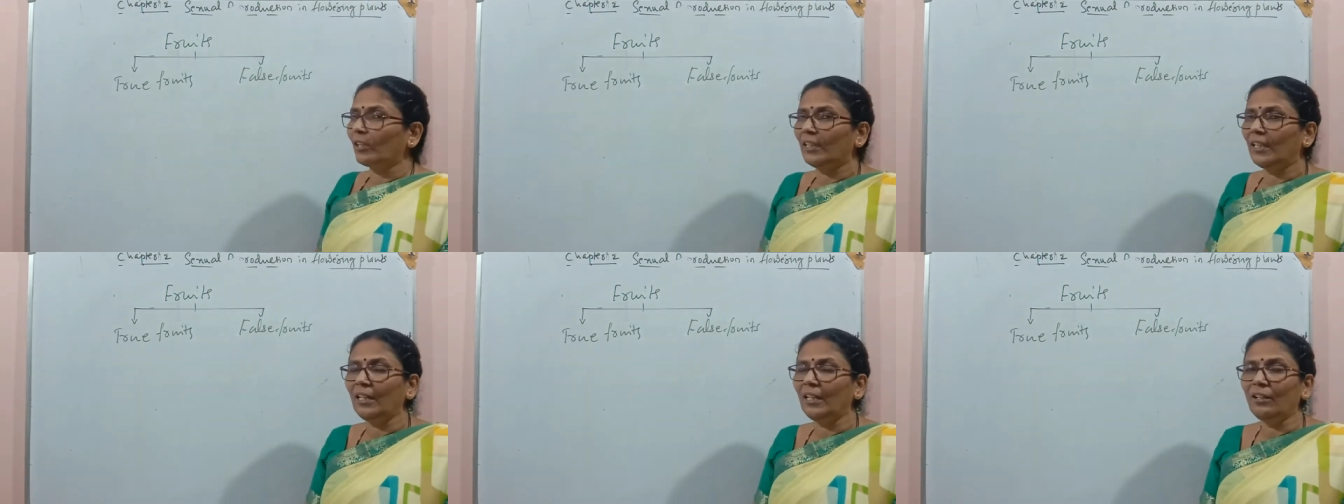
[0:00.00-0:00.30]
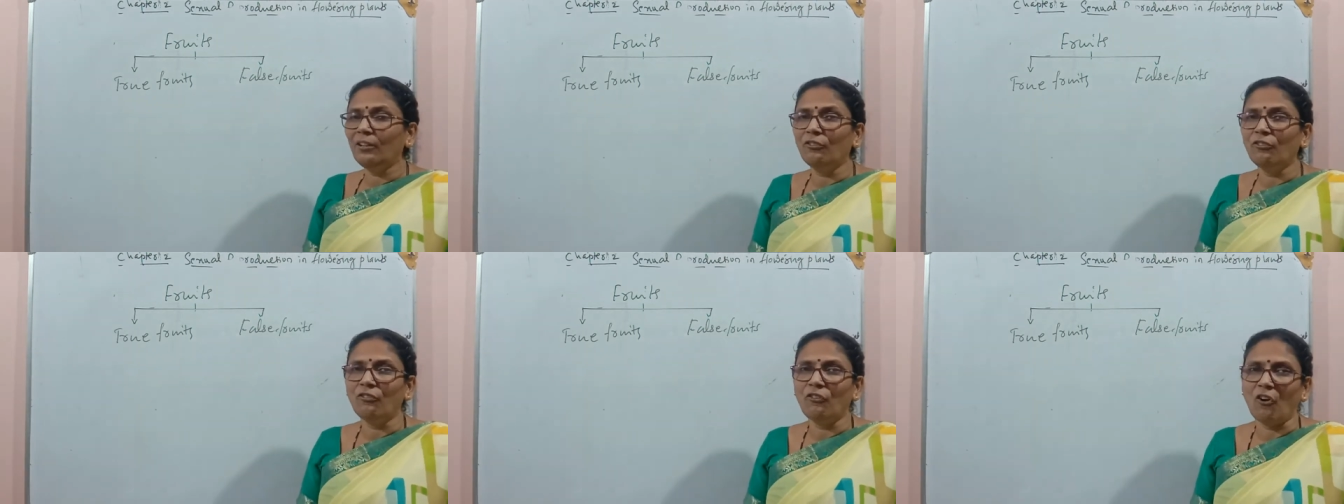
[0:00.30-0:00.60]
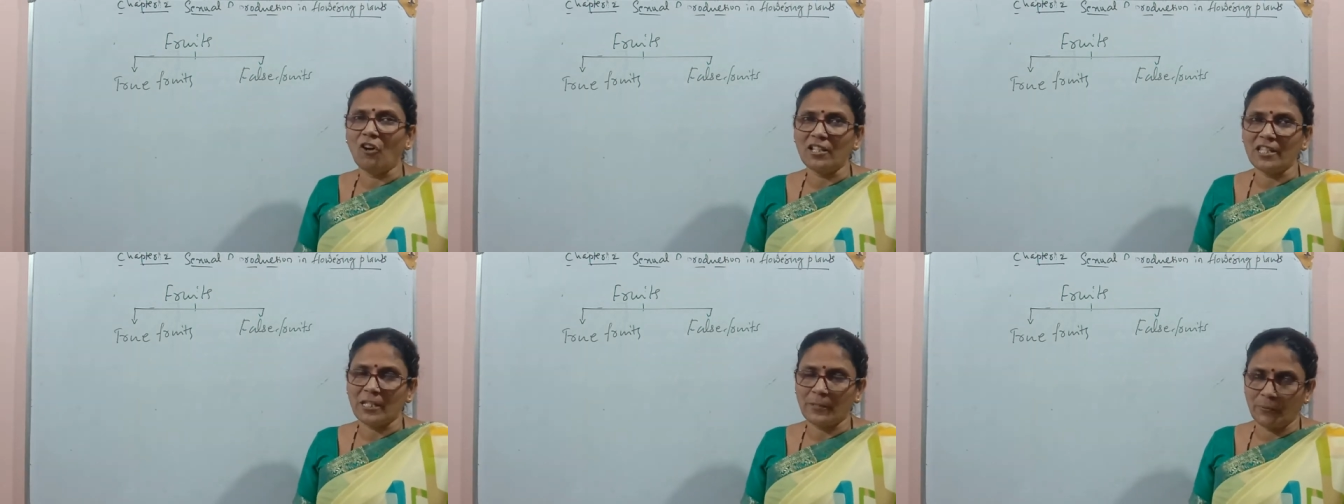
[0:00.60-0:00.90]
called the
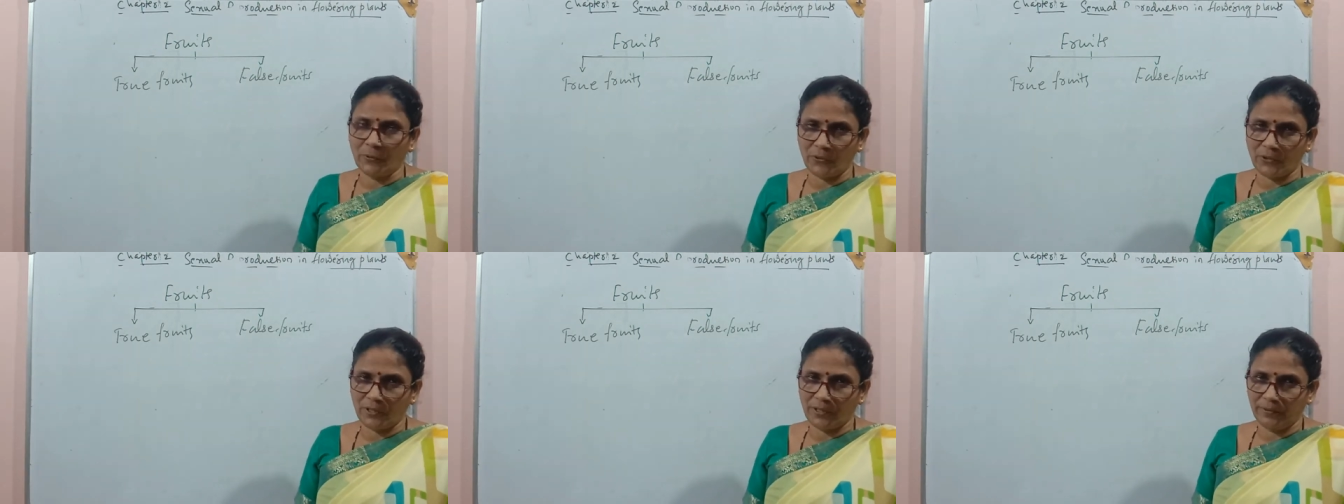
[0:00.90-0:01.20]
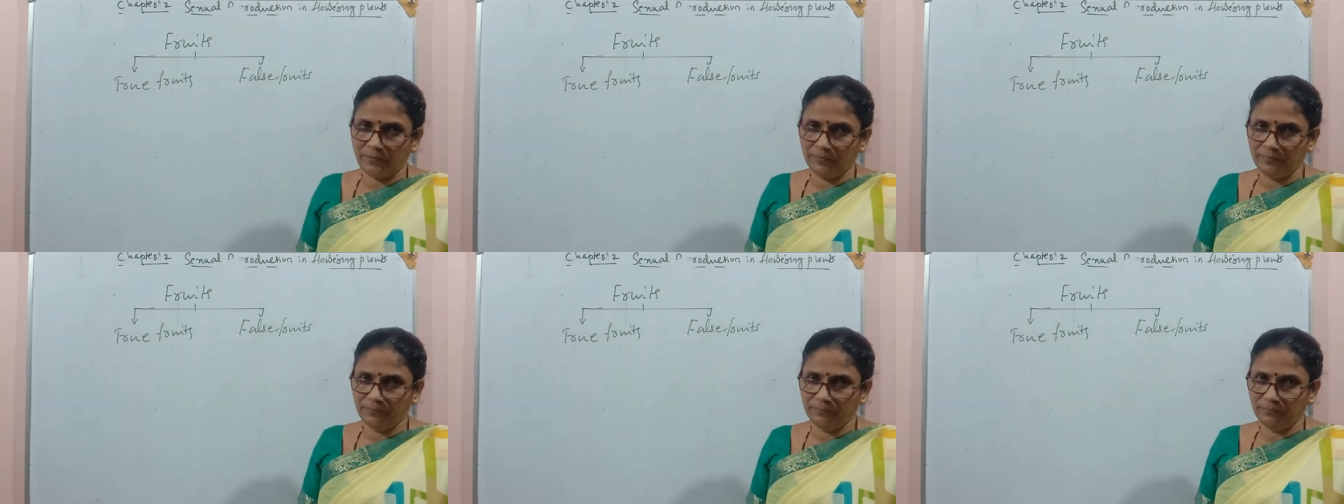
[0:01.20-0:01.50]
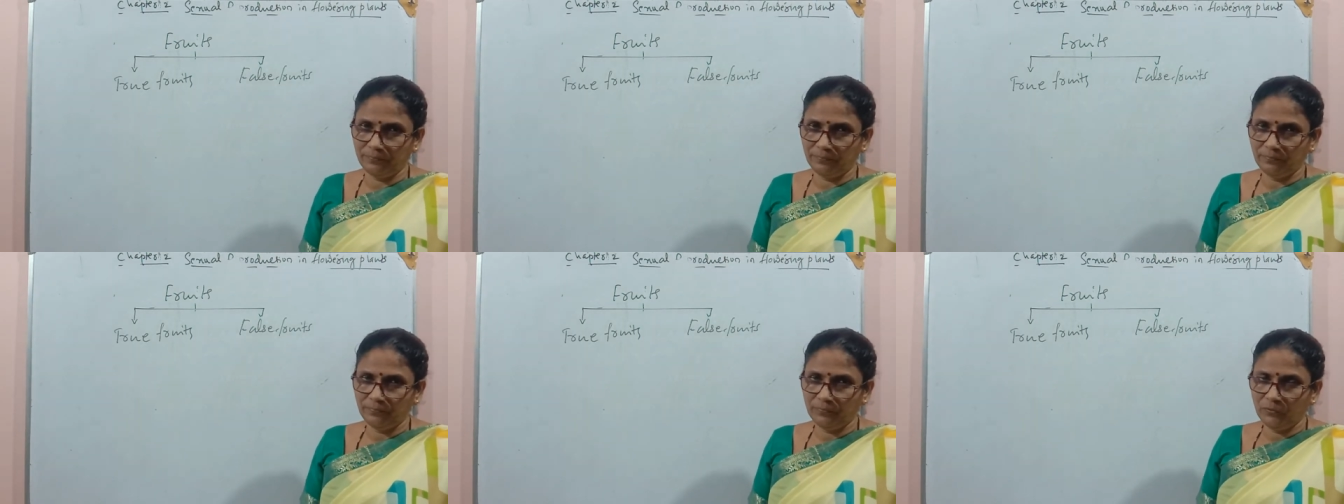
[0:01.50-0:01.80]
false fruit.
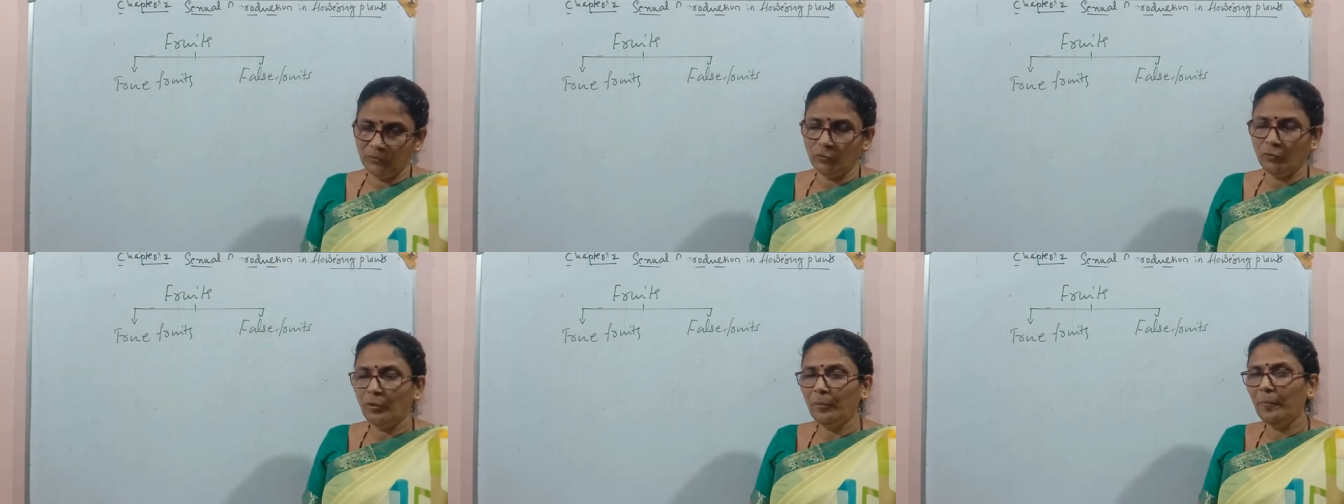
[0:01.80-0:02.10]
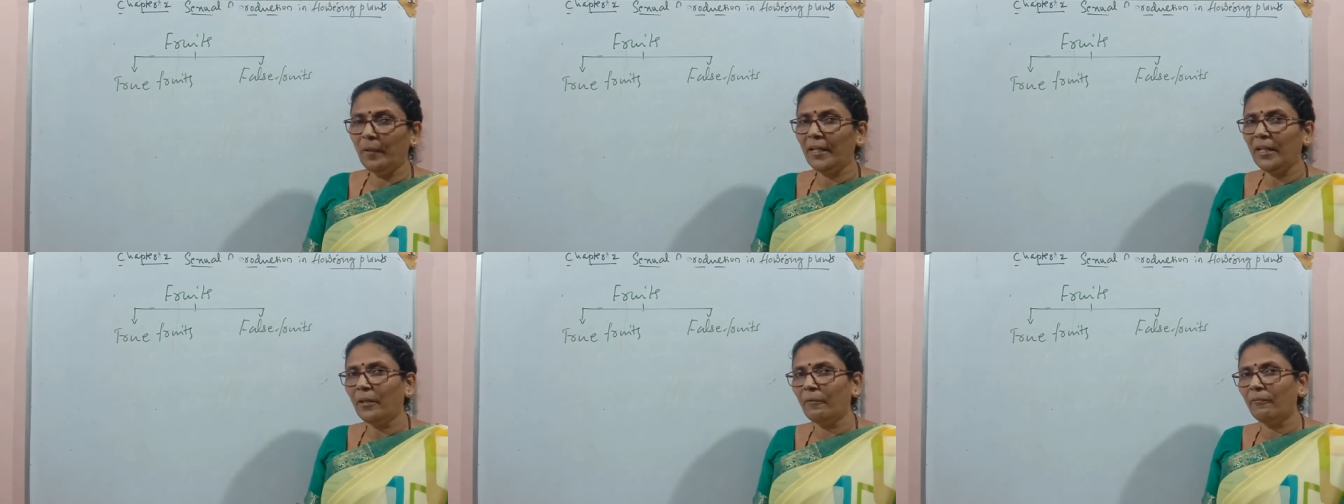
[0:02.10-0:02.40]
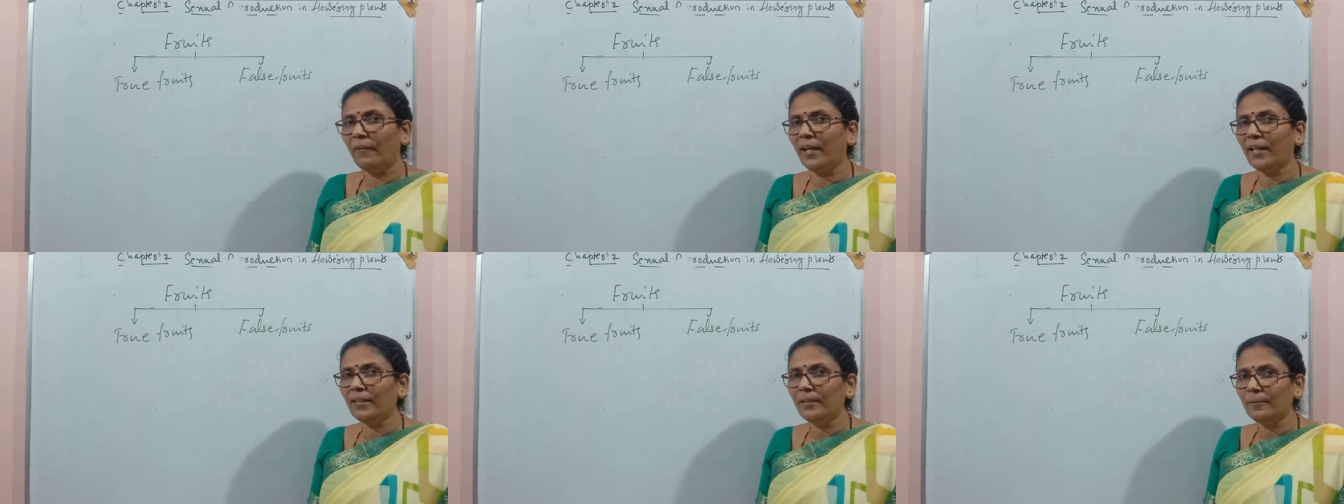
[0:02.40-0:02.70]
We may
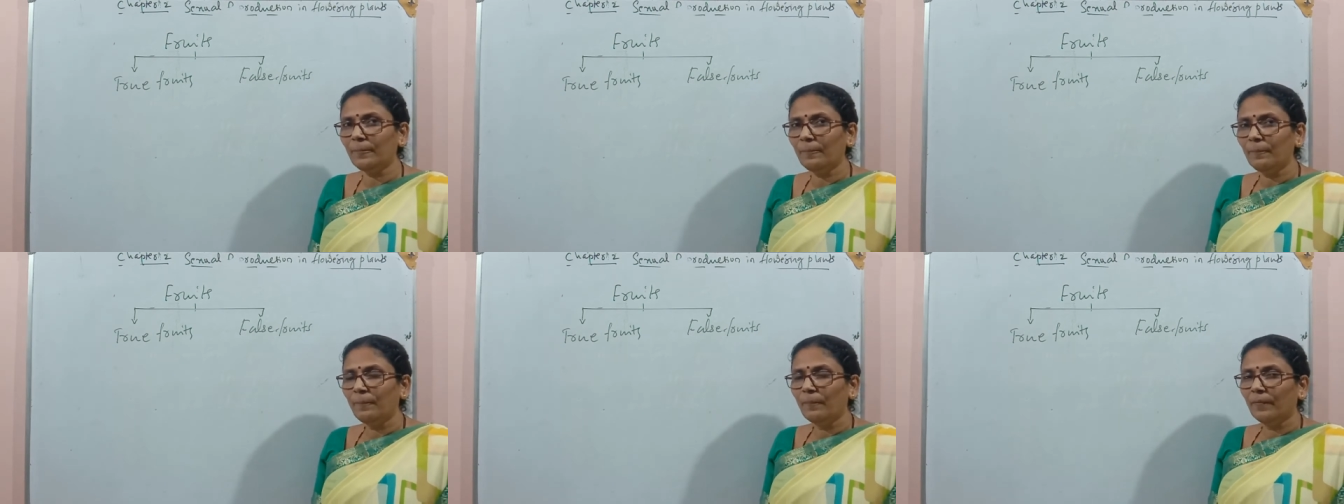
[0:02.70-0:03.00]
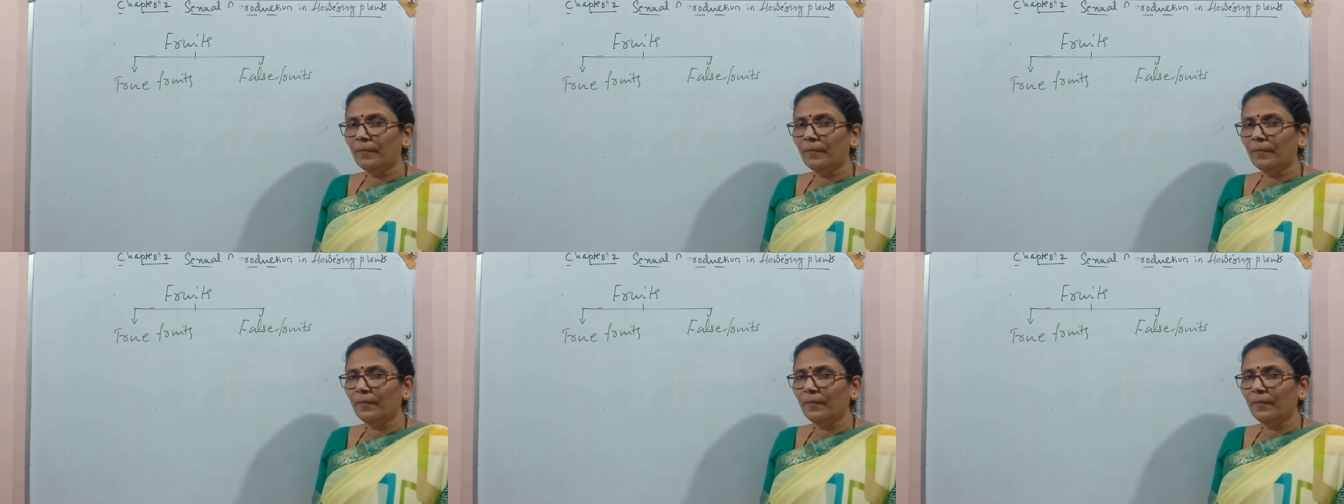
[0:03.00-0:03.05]
define